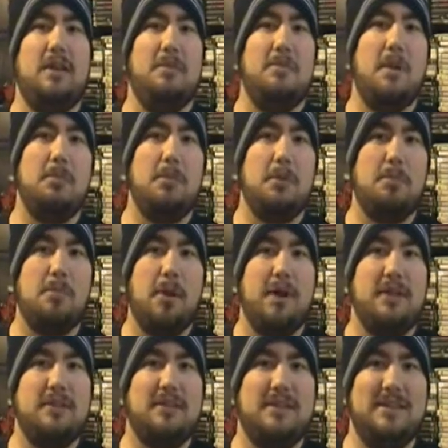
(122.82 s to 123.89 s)
the member
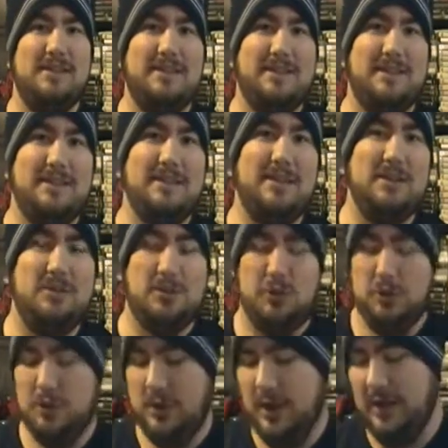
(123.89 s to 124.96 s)
price to
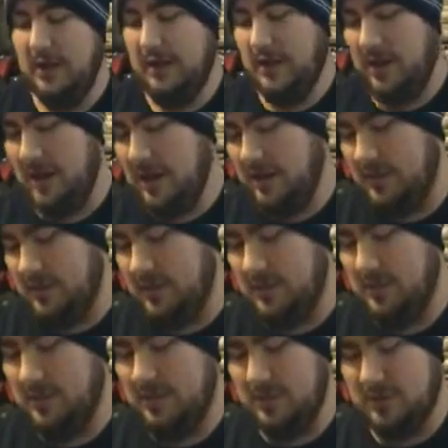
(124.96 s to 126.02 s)
$62.99.
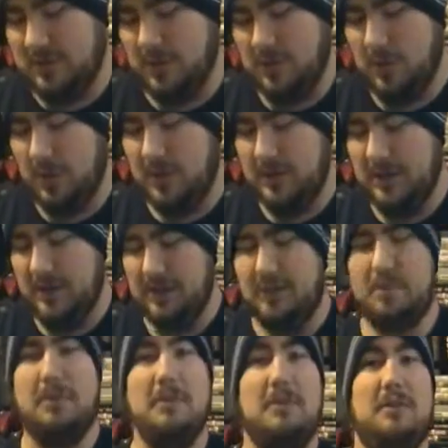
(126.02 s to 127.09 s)
So this is quite the
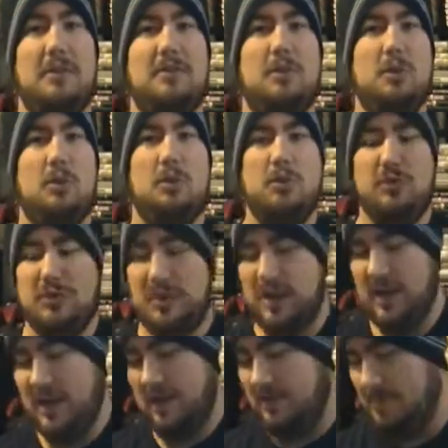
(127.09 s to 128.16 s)
expensive used
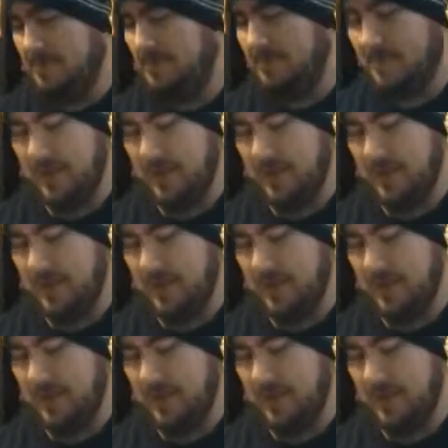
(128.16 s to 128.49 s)
game.